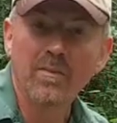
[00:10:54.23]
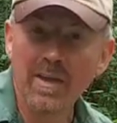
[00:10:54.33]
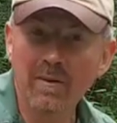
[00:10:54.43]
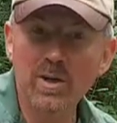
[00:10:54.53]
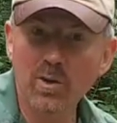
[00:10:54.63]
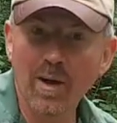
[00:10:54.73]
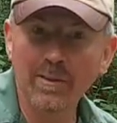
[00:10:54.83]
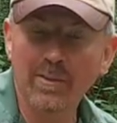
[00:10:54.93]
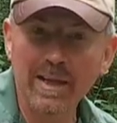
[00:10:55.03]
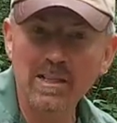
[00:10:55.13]
The other great
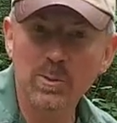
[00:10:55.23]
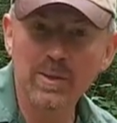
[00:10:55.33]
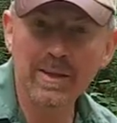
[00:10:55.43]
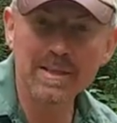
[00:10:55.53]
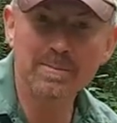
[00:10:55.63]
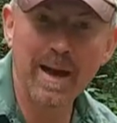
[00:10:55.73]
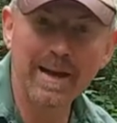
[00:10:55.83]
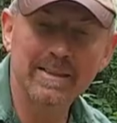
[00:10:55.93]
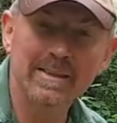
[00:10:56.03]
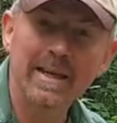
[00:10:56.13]
things with these
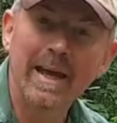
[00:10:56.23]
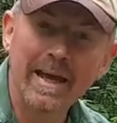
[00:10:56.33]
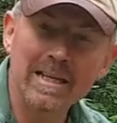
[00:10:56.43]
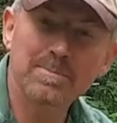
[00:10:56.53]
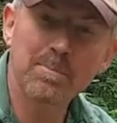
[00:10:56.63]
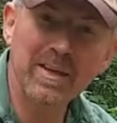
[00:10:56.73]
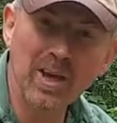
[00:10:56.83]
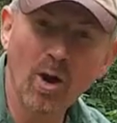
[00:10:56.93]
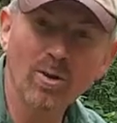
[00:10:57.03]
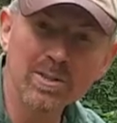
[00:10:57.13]
bags is
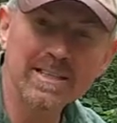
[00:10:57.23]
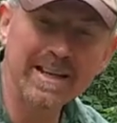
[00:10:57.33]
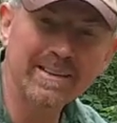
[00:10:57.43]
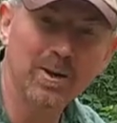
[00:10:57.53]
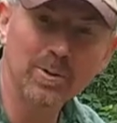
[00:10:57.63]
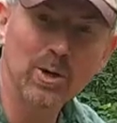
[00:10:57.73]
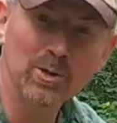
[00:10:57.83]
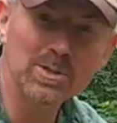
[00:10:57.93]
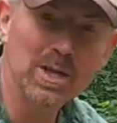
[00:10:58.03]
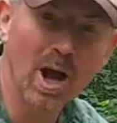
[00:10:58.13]
because they don't
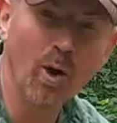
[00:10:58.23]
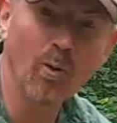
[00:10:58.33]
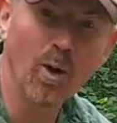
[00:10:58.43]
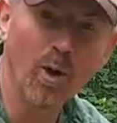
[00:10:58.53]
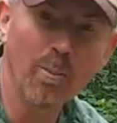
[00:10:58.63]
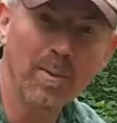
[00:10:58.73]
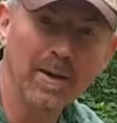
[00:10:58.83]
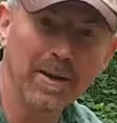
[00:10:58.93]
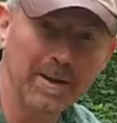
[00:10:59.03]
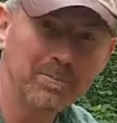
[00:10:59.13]
cost a whole lot of
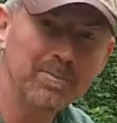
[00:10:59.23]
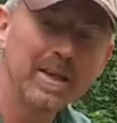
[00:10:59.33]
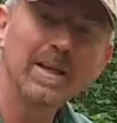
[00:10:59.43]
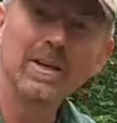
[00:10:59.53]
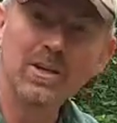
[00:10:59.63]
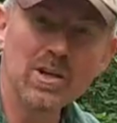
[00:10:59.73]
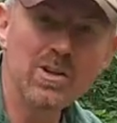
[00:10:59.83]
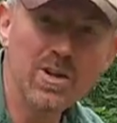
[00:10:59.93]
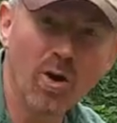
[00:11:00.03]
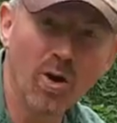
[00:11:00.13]
money, you're
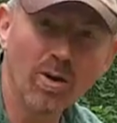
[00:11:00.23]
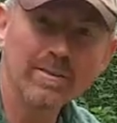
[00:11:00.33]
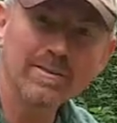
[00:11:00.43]
not